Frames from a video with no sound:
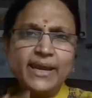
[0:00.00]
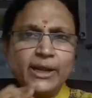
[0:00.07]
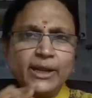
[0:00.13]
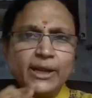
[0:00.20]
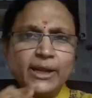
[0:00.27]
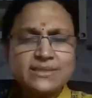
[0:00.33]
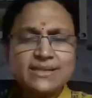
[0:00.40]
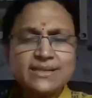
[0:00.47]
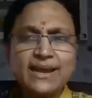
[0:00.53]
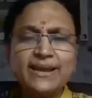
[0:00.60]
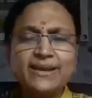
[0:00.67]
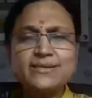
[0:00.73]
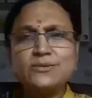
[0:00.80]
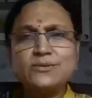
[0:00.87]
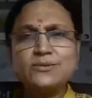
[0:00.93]
it looks
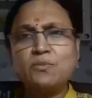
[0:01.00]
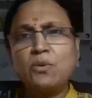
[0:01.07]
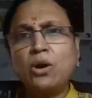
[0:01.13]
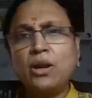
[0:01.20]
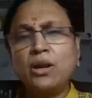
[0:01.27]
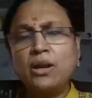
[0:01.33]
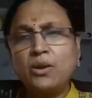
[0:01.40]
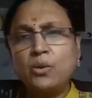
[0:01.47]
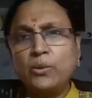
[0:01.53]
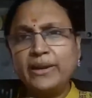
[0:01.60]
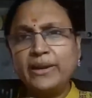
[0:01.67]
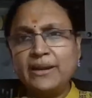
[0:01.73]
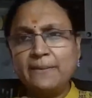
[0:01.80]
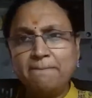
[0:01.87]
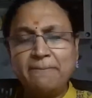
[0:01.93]
like a small
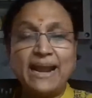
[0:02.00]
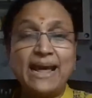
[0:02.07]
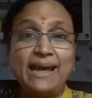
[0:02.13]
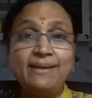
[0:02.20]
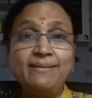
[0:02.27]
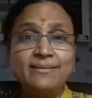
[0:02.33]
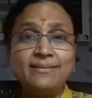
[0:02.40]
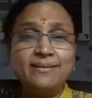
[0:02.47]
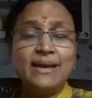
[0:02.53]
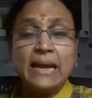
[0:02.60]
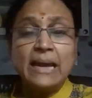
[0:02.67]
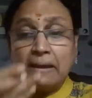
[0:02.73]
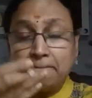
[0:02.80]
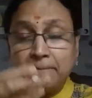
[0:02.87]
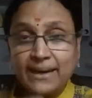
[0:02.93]
wooden,
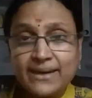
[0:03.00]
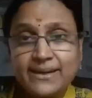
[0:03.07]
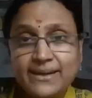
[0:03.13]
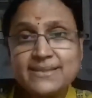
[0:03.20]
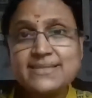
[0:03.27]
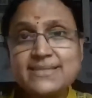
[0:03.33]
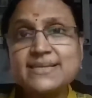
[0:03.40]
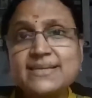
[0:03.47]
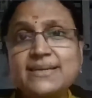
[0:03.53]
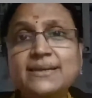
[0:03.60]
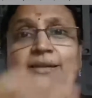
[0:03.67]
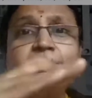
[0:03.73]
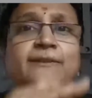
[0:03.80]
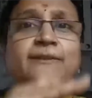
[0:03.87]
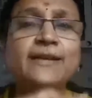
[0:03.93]
but it is
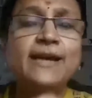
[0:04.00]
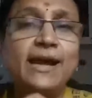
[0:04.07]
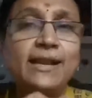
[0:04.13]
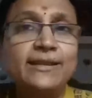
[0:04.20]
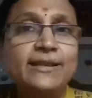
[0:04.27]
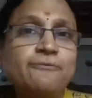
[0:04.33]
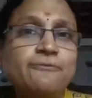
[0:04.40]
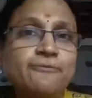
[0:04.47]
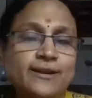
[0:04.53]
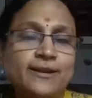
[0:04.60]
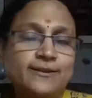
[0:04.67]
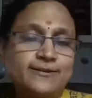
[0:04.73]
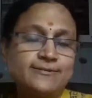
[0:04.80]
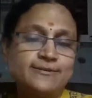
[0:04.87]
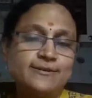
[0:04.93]
curved at the
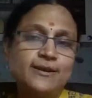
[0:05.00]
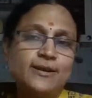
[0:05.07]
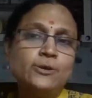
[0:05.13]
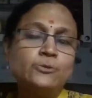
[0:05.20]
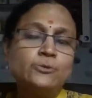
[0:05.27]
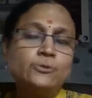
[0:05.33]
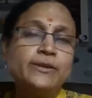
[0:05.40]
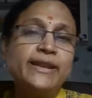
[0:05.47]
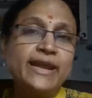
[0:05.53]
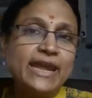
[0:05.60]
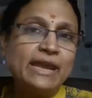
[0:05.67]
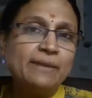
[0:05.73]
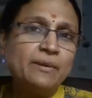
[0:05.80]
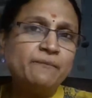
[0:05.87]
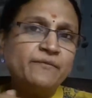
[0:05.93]
front. So
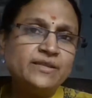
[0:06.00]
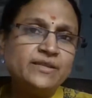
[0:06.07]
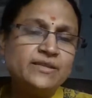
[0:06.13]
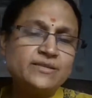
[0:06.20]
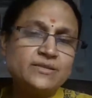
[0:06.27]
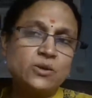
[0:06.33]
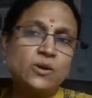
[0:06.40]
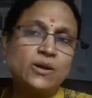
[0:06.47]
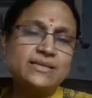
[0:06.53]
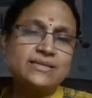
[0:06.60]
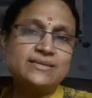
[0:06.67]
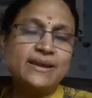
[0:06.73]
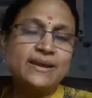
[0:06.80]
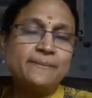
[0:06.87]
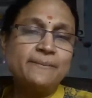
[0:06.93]
they came up with this
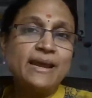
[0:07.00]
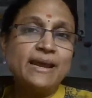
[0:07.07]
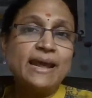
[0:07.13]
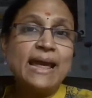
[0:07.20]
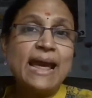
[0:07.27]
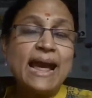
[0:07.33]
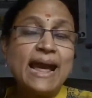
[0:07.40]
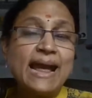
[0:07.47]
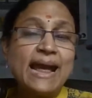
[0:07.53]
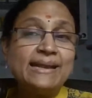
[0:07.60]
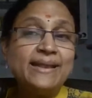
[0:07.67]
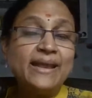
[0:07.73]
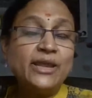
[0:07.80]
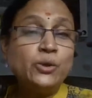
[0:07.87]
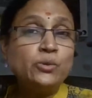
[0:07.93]
concept,
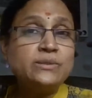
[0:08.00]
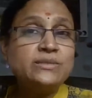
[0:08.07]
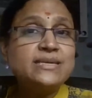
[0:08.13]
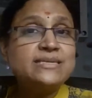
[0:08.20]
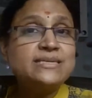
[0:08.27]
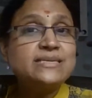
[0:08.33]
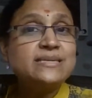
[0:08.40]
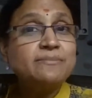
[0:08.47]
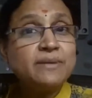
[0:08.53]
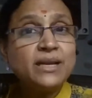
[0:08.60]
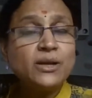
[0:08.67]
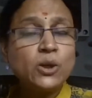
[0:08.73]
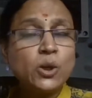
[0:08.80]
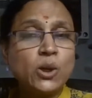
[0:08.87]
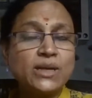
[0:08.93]
and they used a
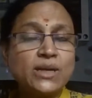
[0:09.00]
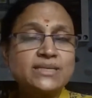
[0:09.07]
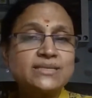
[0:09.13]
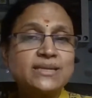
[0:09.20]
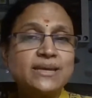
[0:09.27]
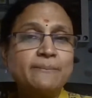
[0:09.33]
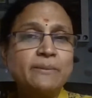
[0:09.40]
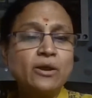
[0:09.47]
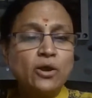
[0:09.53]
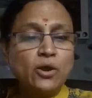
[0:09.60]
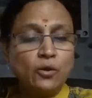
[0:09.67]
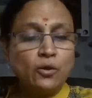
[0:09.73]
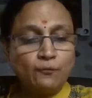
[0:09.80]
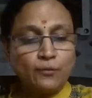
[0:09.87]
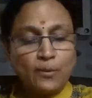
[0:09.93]
similar concept
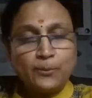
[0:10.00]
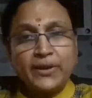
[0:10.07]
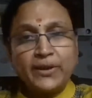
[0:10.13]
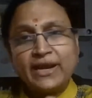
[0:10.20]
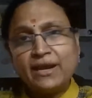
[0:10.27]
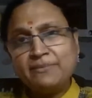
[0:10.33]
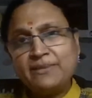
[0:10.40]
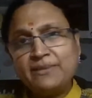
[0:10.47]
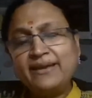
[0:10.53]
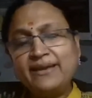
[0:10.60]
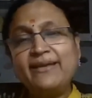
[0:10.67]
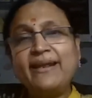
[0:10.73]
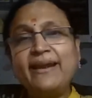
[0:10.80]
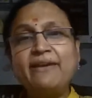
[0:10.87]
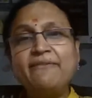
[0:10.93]
for putting the
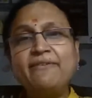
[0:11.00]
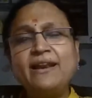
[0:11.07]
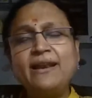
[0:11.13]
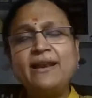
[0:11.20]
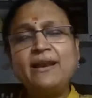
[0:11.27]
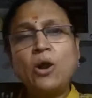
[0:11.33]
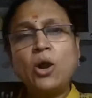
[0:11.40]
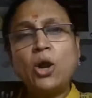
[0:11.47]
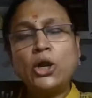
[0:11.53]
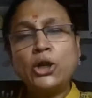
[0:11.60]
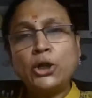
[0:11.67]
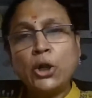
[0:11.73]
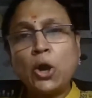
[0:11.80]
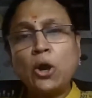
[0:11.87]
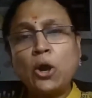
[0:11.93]
gravel
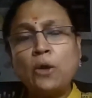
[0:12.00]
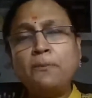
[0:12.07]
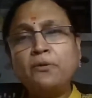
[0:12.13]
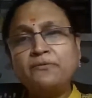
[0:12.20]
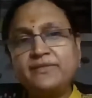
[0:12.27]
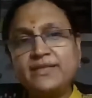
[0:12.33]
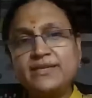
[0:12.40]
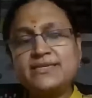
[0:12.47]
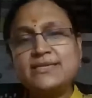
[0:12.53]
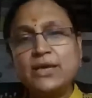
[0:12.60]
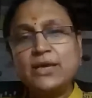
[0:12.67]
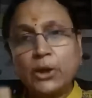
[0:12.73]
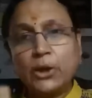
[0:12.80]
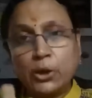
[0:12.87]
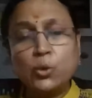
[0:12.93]
on top of
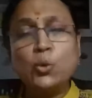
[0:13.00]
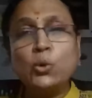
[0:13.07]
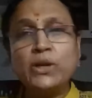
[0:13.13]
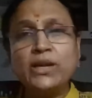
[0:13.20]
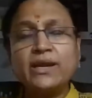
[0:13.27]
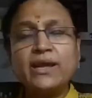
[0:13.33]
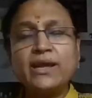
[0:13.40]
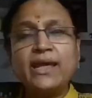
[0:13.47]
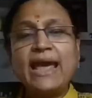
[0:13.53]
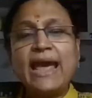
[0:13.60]
this root,